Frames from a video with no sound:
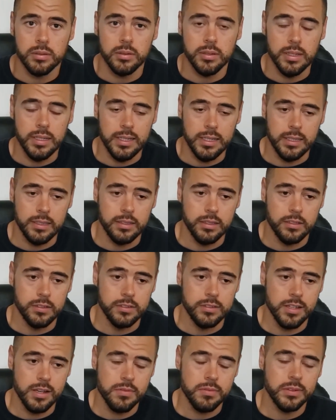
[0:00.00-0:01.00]
and it's
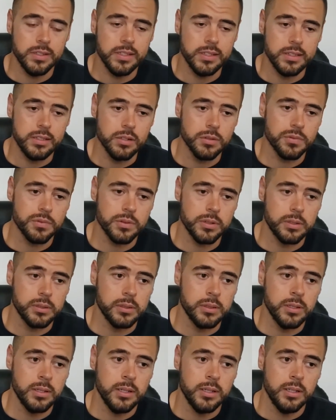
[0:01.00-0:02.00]
definitely different
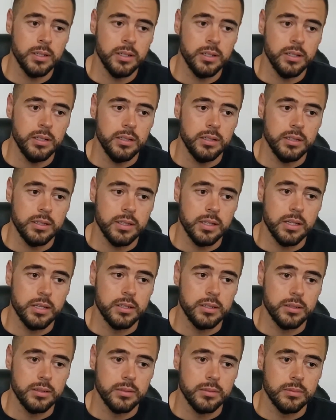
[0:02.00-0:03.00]

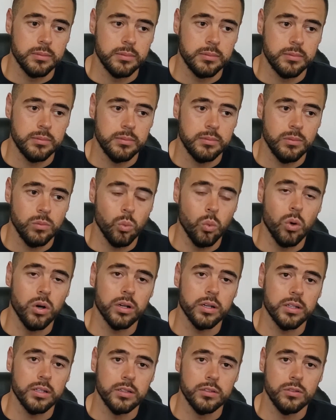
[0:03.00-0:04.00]
than
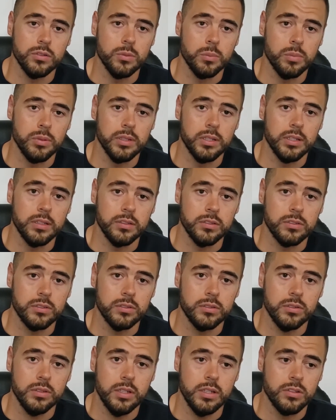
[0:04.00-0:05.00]
walking into the
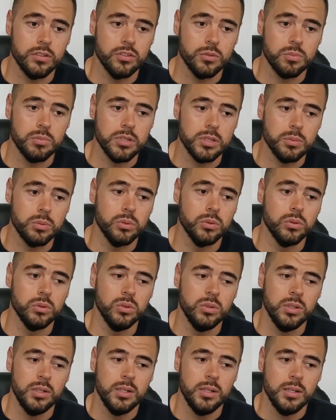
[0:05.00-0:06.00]
place and just people
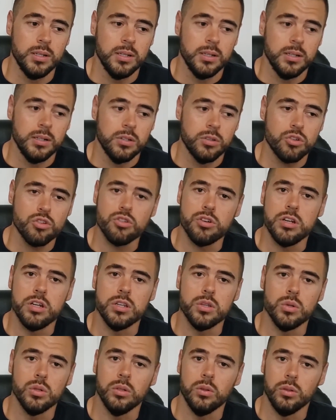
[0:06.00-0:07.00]
treating
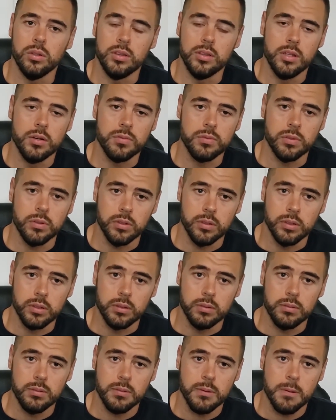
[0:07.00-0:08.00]
you a little differently.
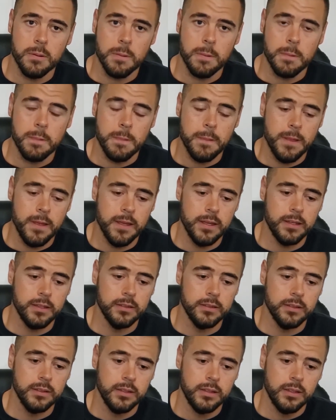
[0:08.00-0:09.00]
And
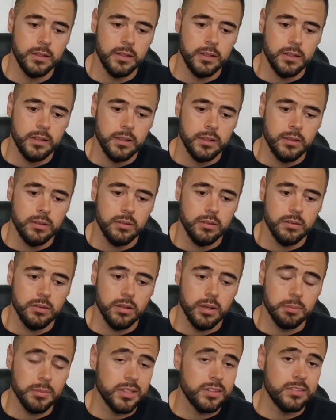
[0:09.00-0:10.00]

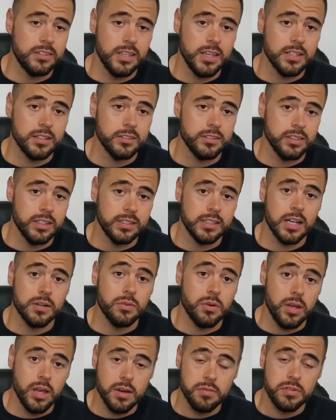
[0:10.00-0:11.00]
I'm not saying it's like that for
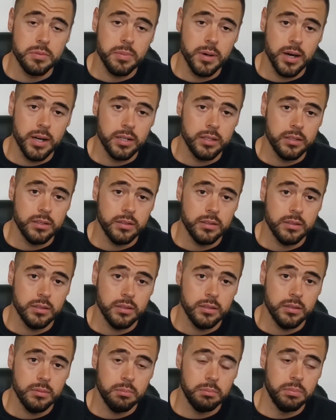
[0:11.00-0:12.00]
everybody,
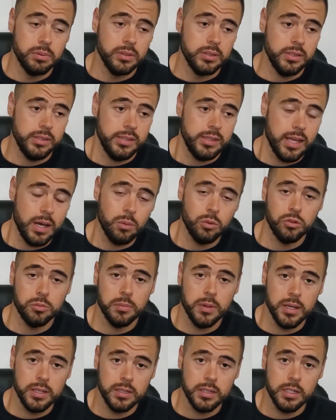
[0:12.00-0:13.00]
but that was
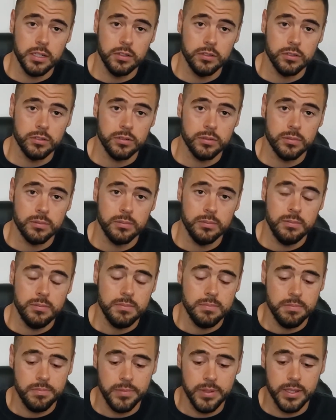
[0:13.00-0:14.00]
my case.
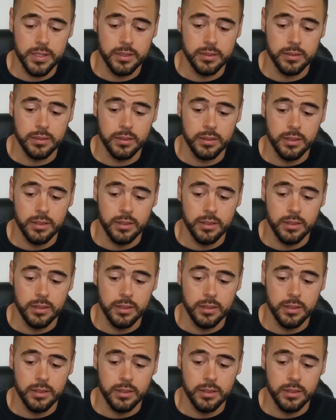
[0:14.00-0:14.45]
And